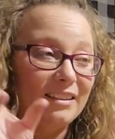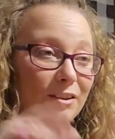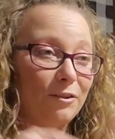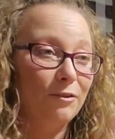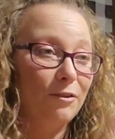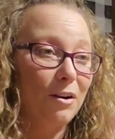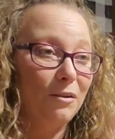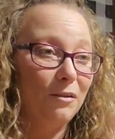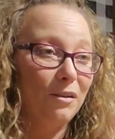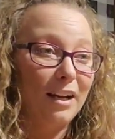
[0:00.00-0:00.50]
to
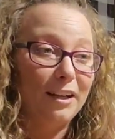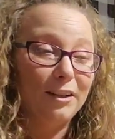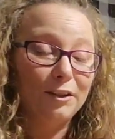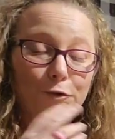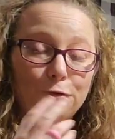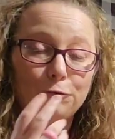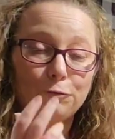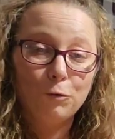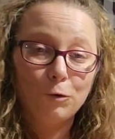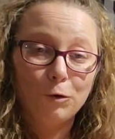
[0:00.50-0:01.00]
grow
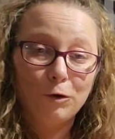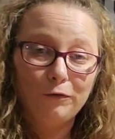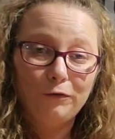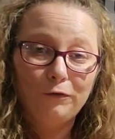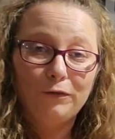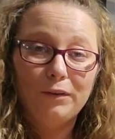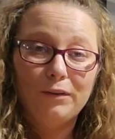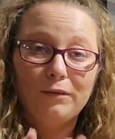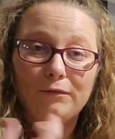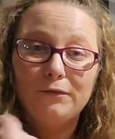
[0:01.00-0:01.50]
like dwarf
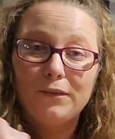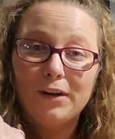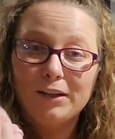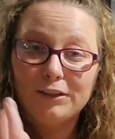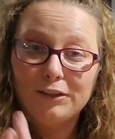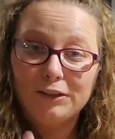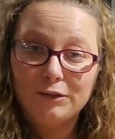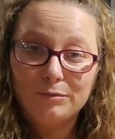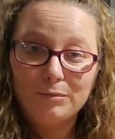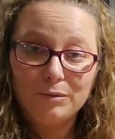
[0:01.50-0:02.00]

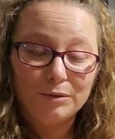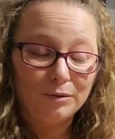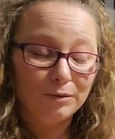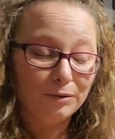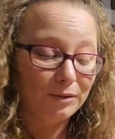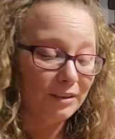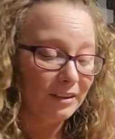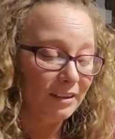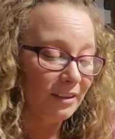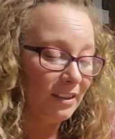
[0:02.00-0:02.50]

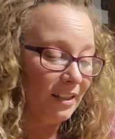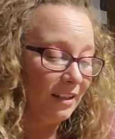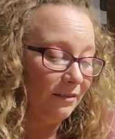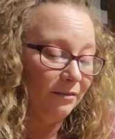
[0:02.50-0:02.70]
vegetables,